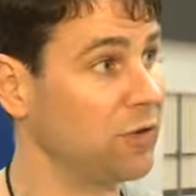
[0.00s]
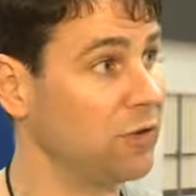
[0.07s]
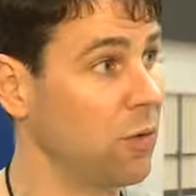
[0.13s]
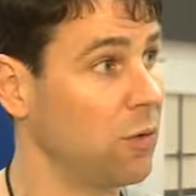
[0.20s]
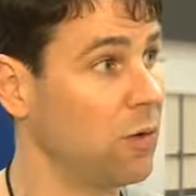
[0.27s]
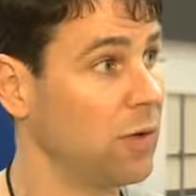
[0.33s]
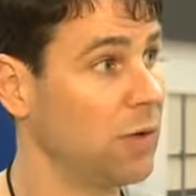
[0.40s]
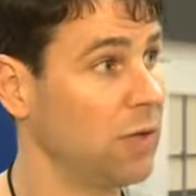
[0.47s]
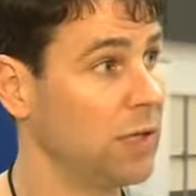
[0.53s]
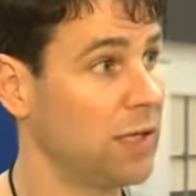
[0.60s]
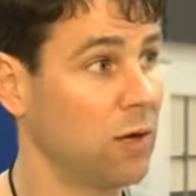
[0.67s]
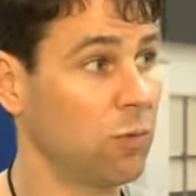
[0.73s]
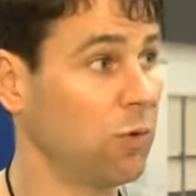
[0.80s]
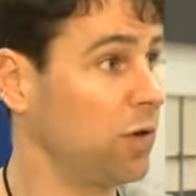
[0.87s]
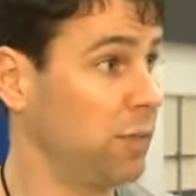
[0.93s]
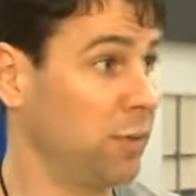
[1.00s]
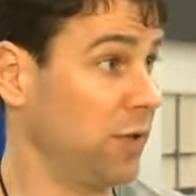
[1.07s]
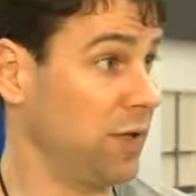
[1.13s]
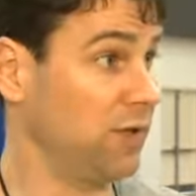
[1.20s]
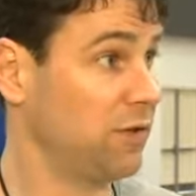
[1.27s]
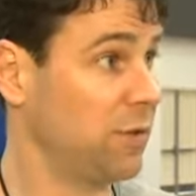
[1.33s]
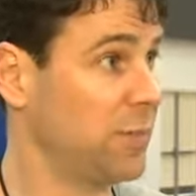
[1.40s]
So, really
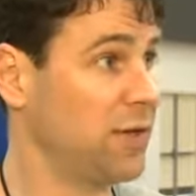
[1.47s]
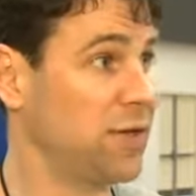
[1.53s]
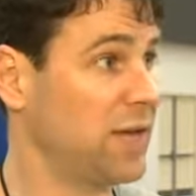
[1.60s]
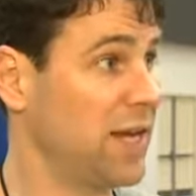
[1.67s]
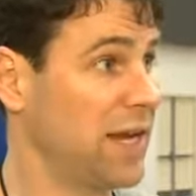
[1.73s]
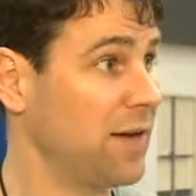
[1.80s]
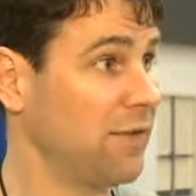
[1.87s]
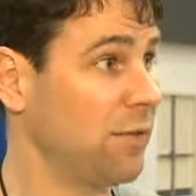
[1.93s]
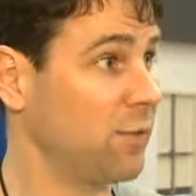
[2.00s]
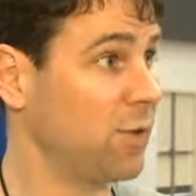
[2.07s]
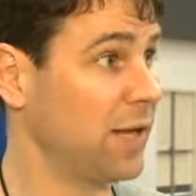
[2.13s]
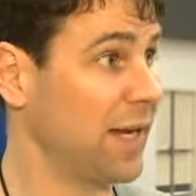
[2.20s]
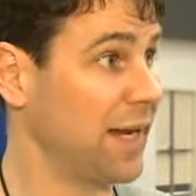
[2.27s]
pleased. I mean, you can't even really